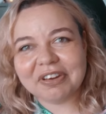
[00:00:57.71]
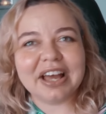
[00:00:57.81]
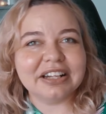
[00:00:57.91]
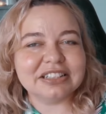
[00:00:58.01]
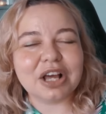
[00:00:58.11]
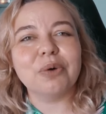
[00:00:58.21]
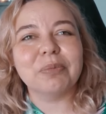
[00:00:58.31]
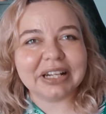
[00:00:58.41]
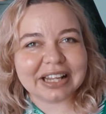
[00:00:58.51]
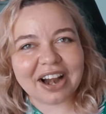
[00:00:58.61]
and our
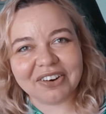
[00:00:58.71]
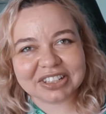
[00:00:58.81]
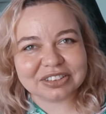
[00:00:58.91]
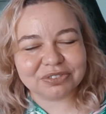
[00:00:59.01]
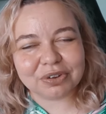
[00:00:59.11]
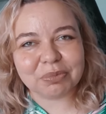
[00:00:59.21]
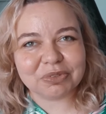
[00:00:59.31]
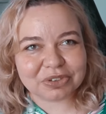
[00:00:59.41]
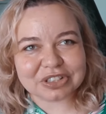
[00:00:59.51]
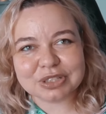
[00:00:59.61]
main character from the
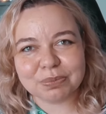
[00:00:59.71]
first